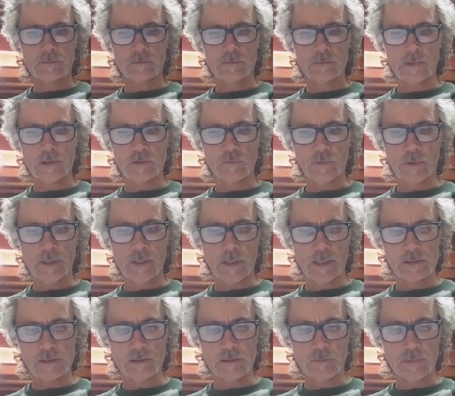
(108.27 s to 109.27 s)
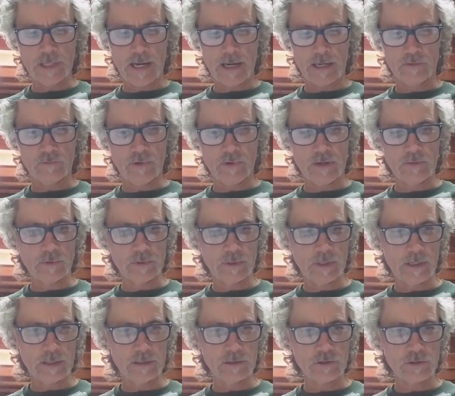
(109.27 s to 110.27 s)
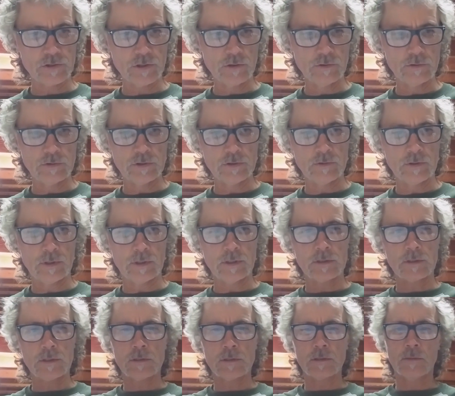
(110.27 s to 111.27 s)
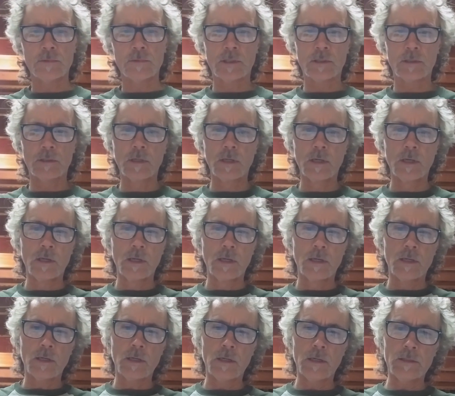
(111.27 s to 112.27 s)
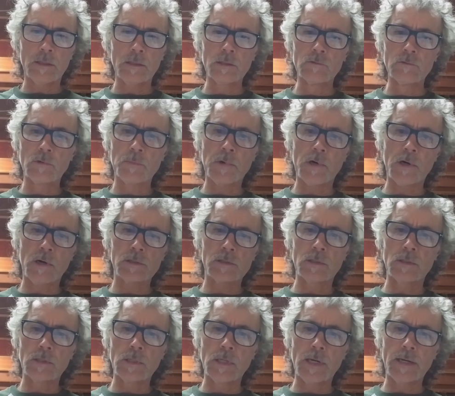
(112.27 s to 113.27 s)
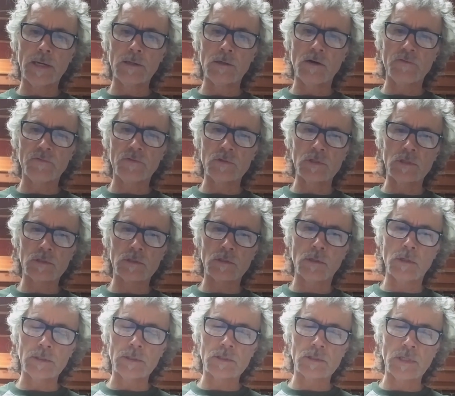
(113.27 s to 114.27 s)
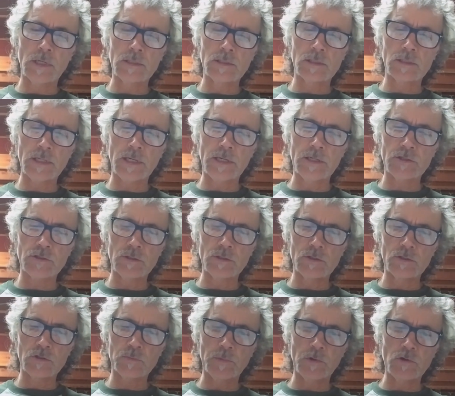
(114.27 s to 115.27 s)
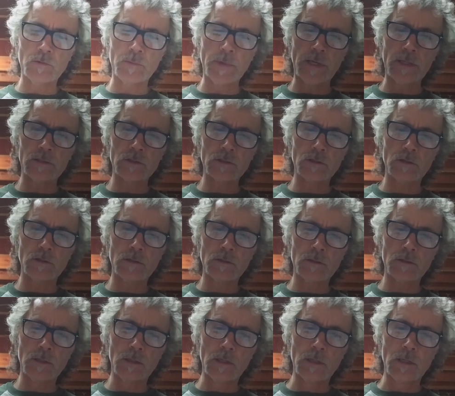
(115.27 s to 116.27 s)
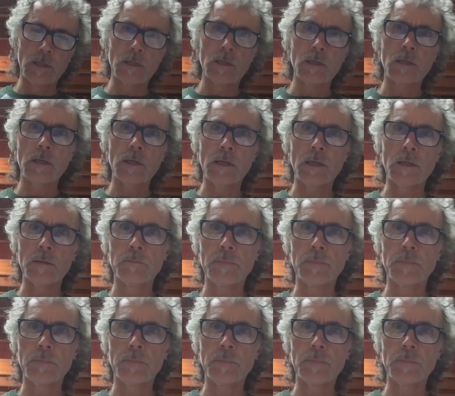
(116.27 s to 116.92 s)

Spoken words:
as well as the black and red one that I just showed you. And this is something that Lure Parts Online offers. It's called a Sensation spinnerbait skirt, and